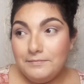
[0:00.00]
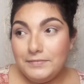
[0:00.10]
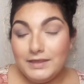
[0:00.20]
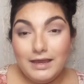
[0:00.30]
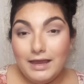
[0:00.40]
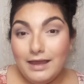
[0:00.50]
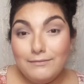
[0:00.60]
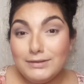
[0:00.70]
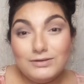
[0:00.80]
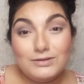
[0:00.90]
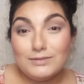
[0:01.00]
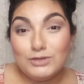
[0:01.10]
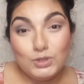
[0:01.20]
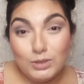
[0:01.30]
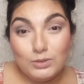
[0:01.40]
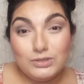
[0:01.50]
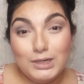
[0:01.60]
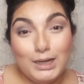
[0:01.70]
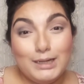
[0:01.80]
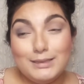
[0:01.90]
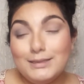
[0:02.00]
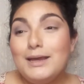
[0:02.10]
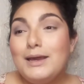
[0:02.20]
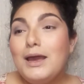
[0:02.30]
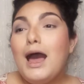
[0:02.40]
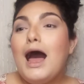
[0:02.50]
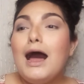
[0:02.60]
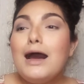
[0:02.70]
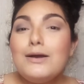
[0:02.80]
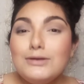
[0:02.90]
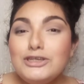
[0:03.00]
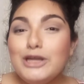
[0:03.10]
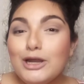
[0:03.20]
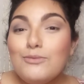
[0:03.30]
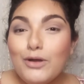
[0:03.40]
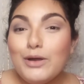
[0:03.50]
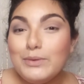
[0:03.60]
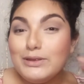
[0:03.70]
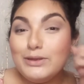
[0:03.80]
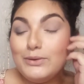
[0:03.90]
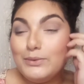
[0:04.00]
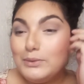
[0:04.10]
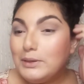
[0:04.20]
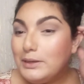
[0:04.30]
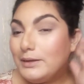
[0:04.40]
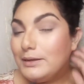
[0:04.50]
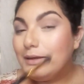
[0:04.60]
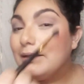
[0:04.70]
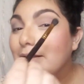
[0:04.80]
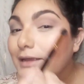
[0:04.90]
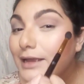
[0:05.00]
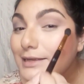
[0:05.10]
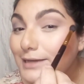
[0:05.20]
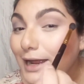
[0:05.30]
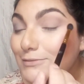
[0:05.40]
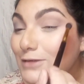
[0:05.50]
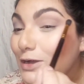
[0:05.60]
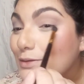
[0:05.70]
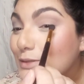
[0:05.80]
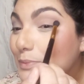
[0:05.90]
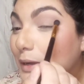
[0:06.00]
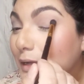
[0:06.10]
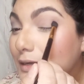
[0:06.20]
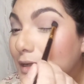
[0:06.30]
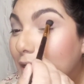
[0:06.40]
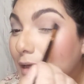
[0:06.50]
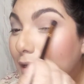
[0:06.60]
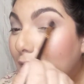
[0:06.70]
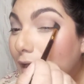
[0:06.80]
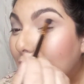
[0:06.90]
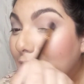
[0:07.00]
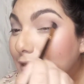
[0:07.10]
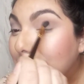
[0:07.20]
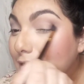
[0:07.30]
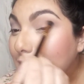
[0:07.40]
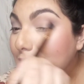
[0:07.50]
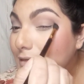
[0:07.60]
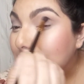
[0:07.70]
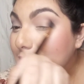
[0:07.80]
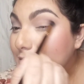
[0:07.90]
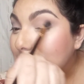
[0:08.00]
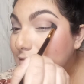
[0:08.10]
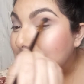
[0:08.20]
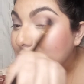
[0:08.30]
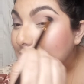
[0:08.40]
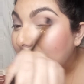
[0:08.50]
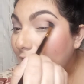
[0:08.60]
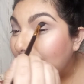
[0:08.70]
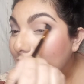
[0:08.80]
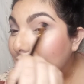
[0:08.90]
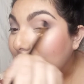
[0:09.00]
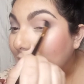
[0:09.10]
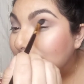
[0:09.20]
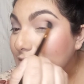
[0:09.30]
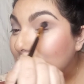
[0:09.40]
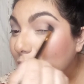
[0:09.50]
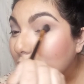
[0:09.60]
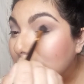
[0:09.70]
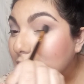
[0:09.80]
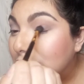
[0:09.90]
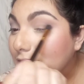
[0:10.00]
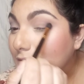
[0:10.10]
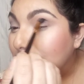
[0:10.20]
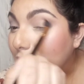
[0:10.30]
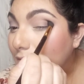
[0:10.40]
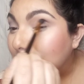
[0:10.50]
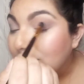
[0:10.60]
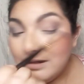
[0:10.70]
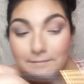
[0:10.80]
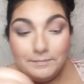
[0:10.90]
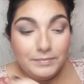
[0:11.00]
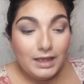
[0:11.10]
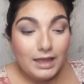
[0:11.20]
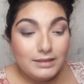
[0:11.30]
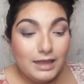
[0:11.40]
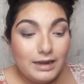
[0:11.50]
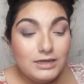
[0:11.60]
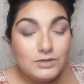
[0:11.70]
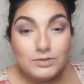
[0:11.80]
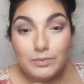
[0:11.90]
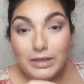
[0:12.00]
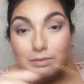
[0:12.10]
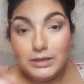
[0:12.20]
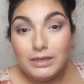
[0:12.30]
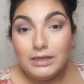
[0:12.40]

yeah, I went through some struggles, you guys. I'll share more with you as time goes, but I didn't have family support, you know, at that age with the baby.